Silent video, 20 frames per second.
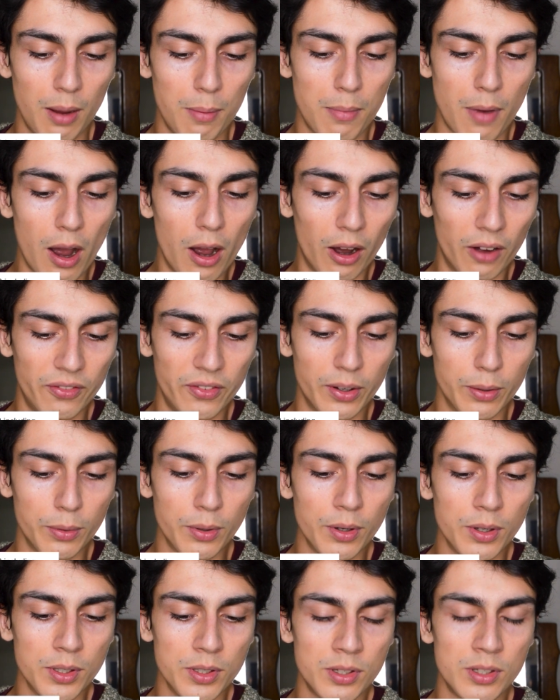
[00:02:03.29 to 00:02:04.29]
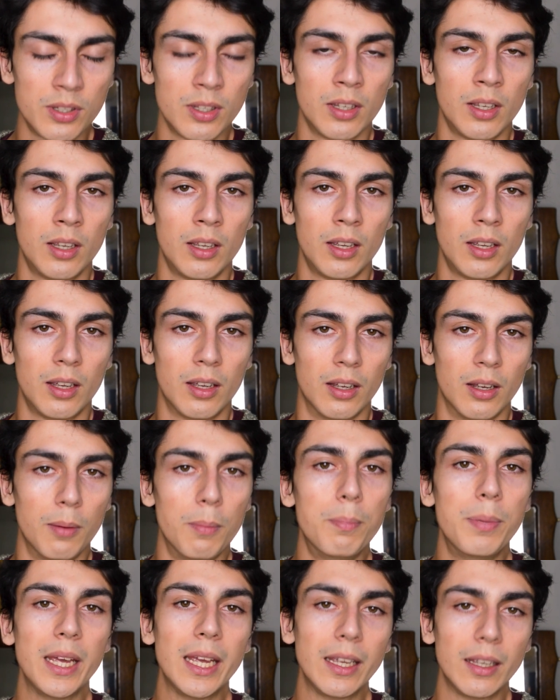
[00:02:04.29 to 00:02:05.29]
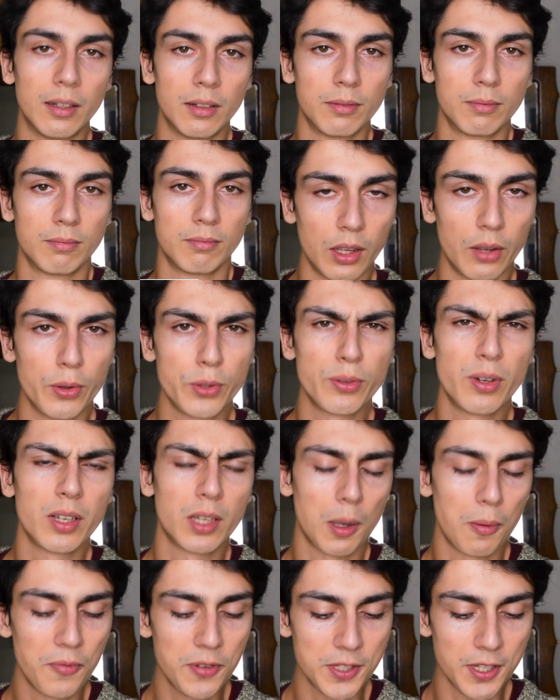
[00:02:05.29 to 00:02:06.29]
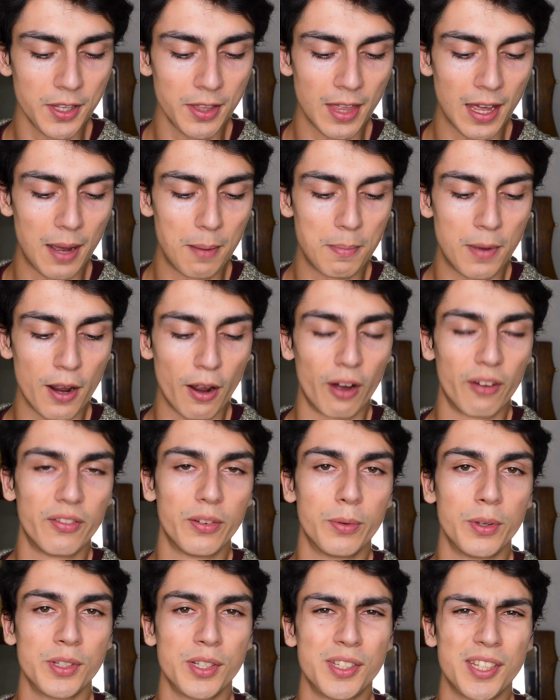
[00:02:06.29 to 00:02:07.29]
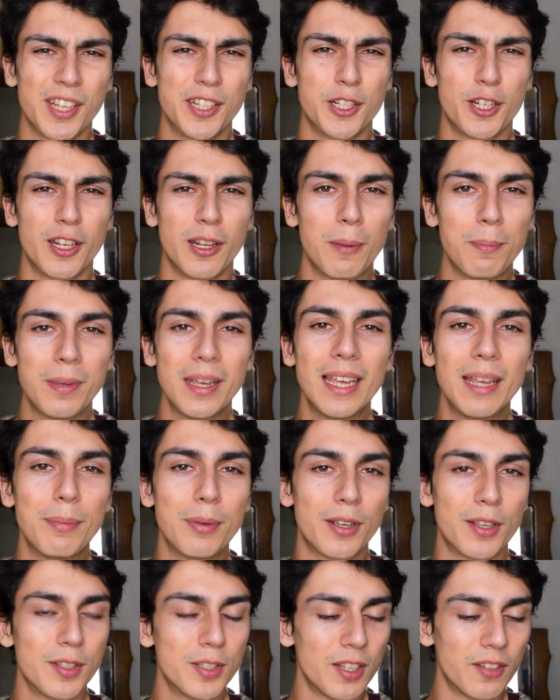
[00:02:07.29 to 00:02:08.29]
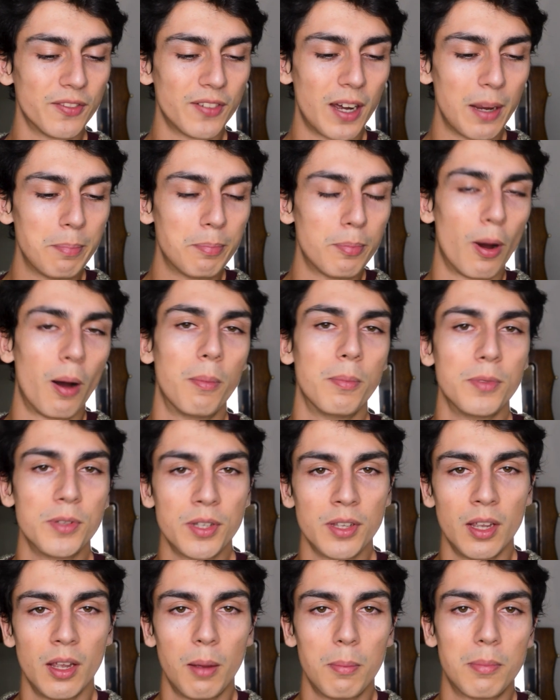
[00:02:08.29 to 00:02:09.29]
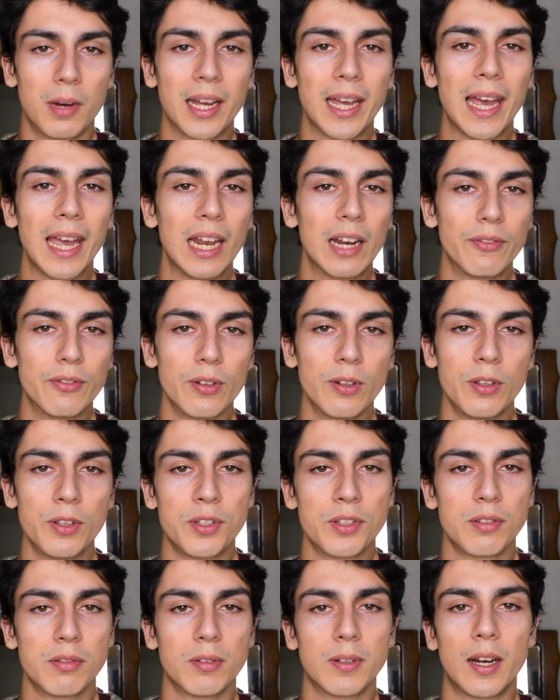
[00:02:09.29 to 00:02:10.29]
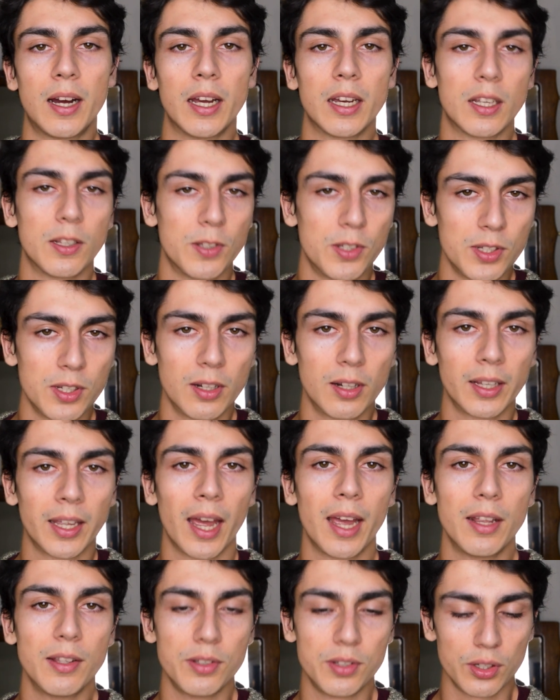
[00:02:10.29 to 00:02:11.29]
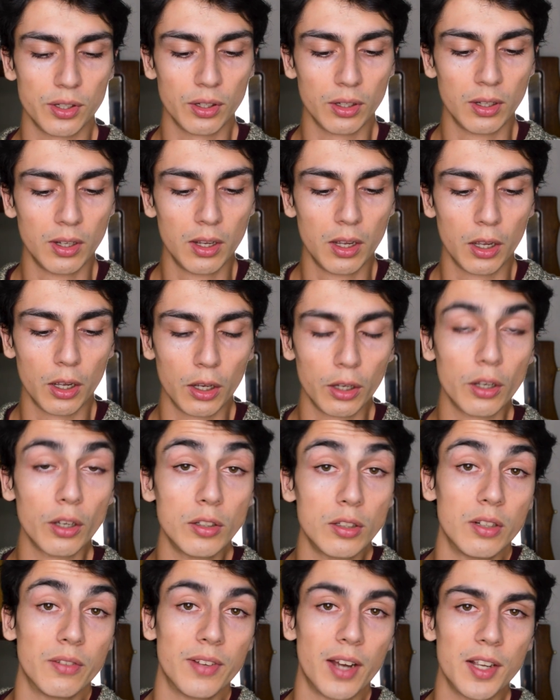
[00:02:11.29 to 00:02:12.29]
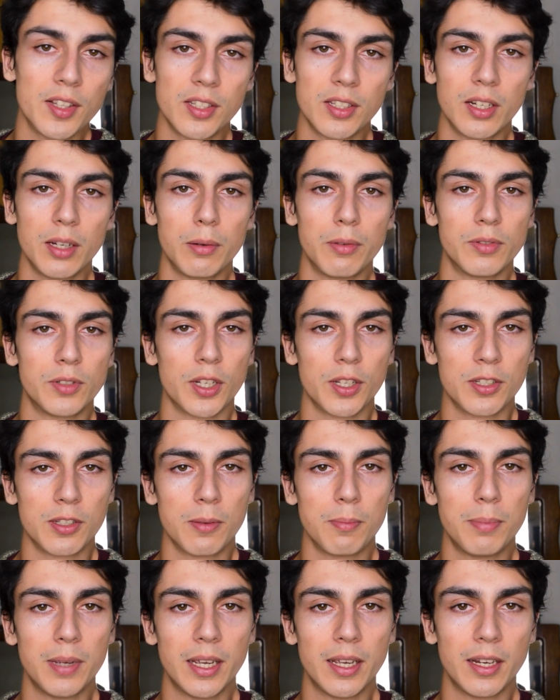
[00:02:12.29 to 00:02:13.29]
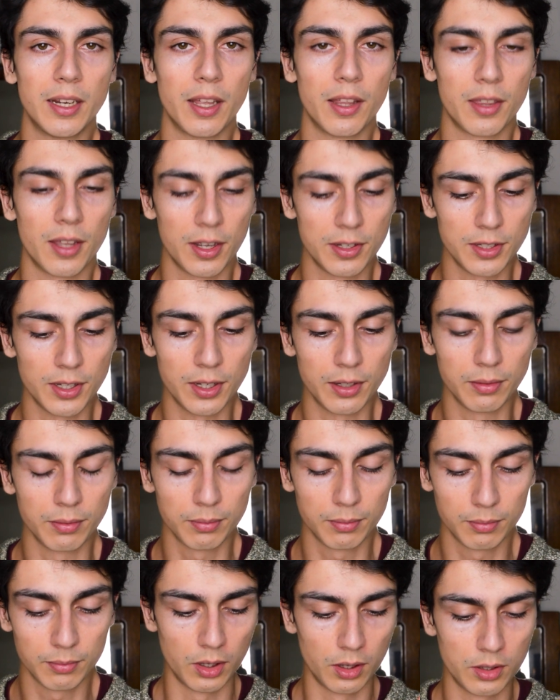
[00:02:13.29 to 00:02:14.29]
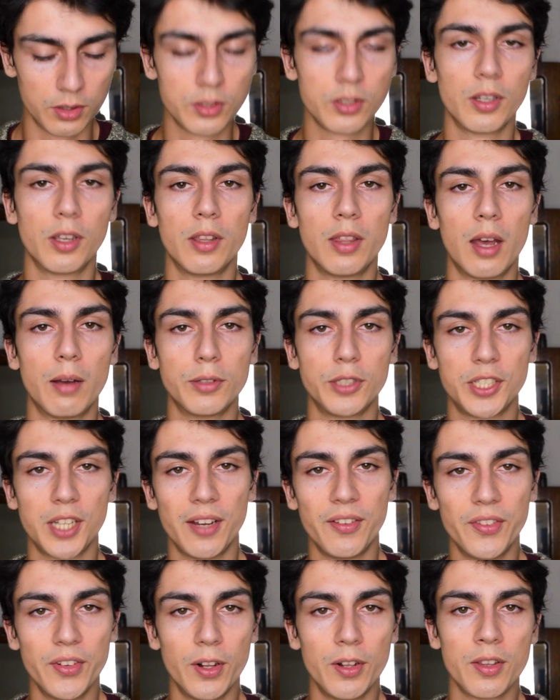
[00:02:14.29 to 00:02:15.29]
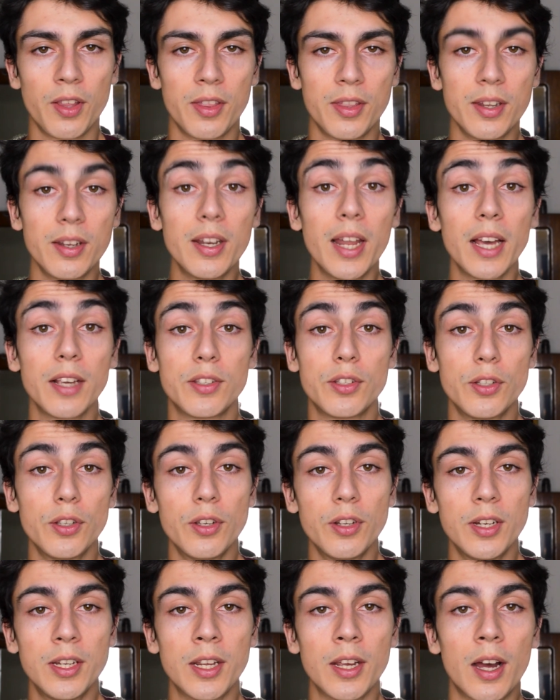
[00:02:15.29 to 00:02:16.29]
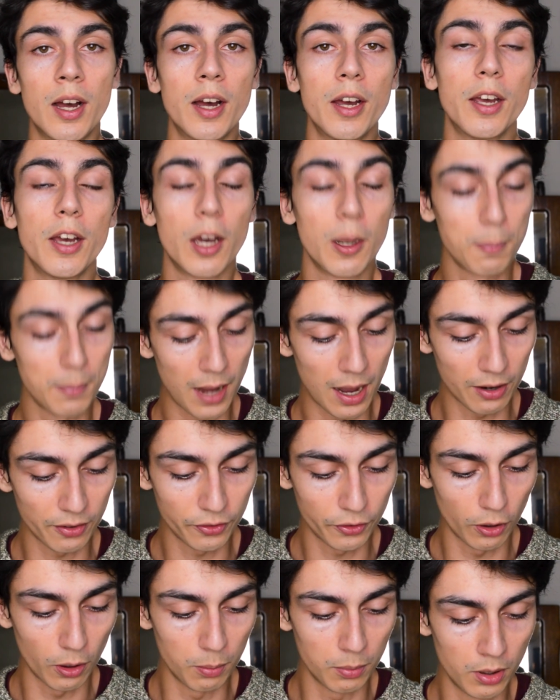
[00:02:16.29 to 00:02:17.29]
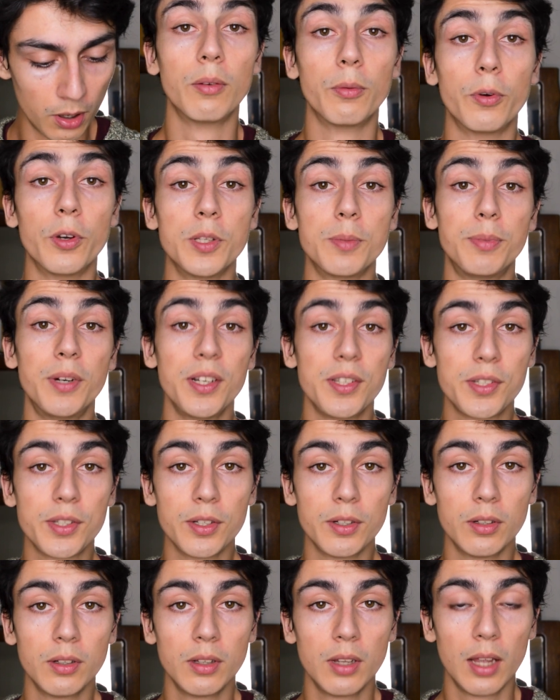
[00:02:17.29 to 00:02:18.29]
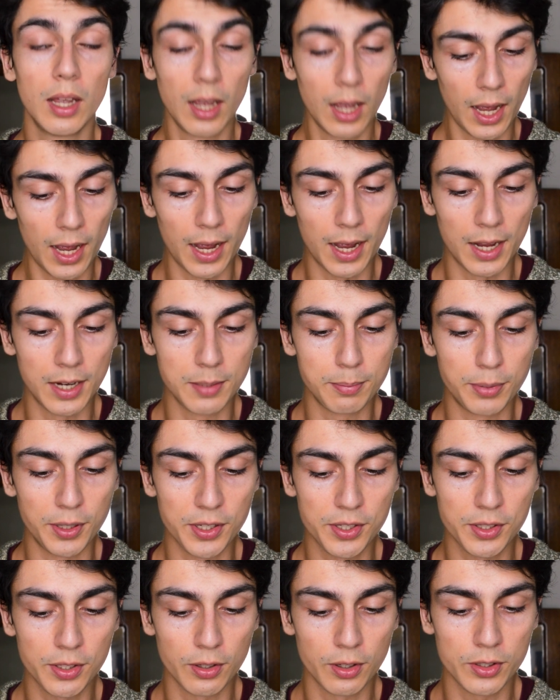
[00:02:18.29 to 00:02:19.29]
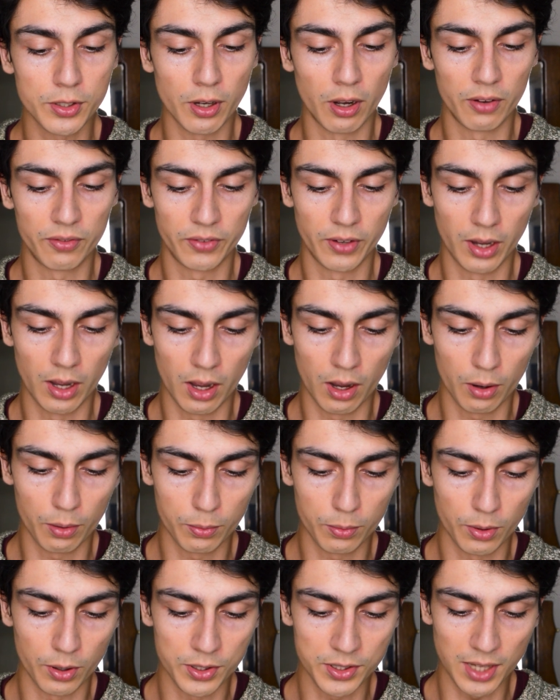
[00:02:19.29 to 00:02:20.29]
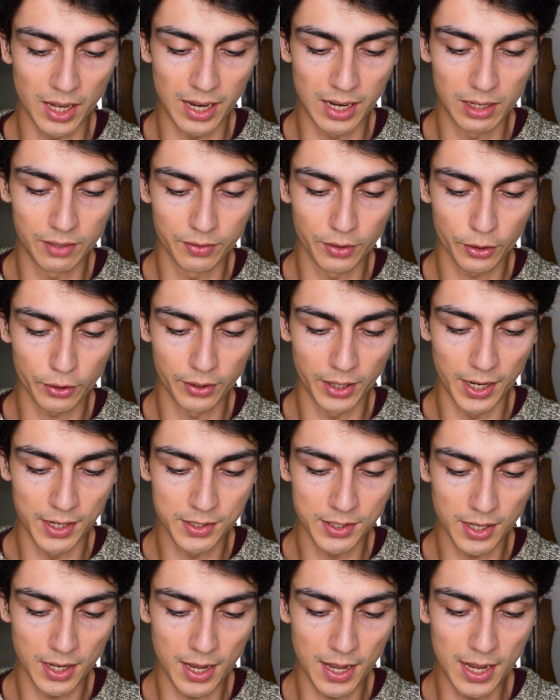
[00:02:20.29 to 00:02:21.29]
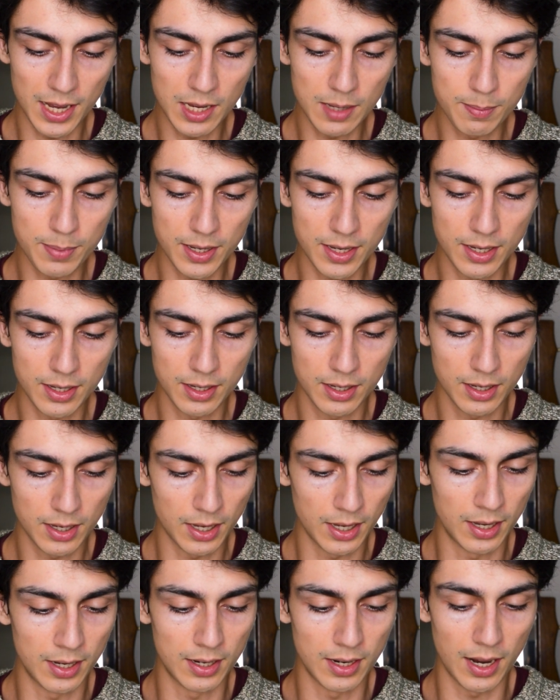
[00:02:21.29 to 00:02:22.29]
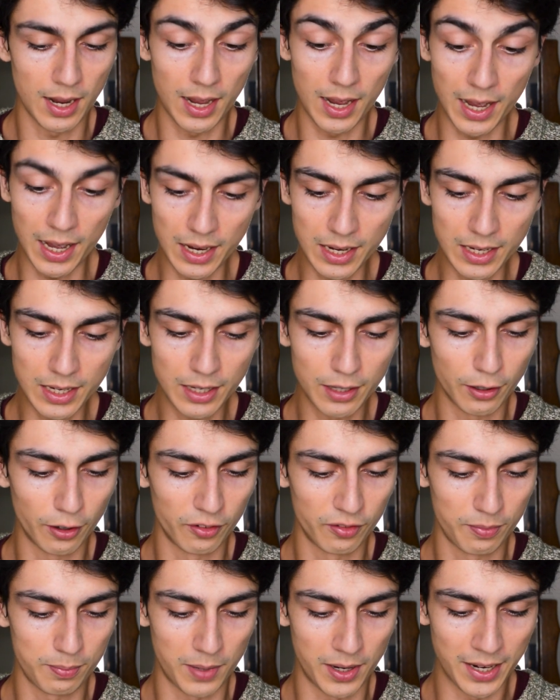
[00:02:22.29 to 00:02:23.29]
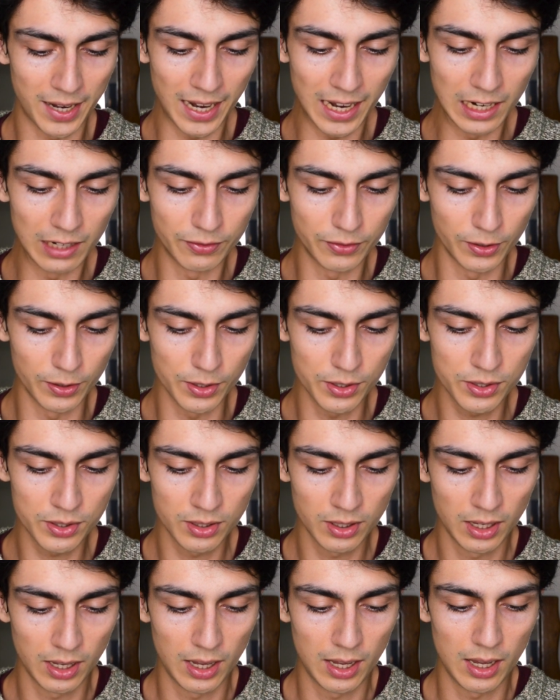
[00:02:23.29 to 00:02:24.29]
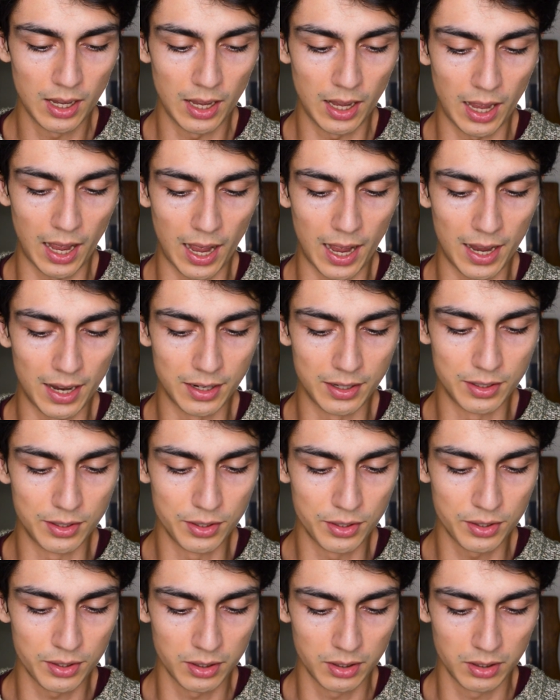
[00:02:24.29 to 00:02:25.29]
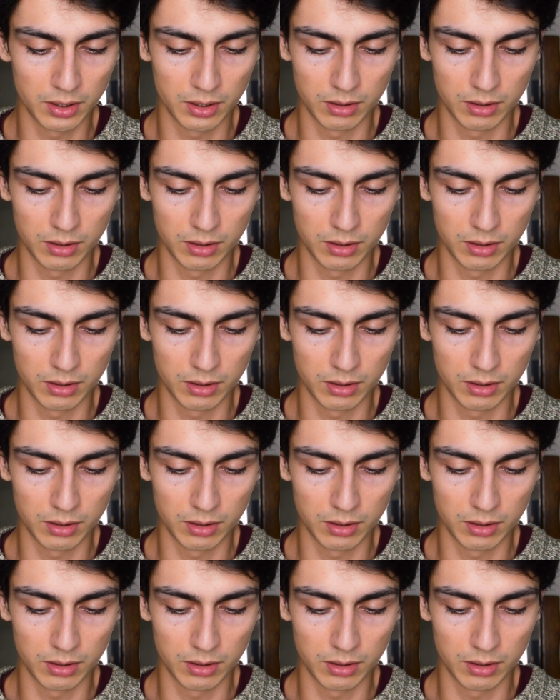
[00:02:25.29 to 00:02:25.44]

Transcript: my offer was a B. It was quite comforting that my offer was essentially a B, because if I bombed my A-levels, I could still get into a good university with just a B in year 13. So that was Sheffield. The next uni I heard back from was Bristol, and Bristol's offer was A-level grades A-B in any of my A-levels, and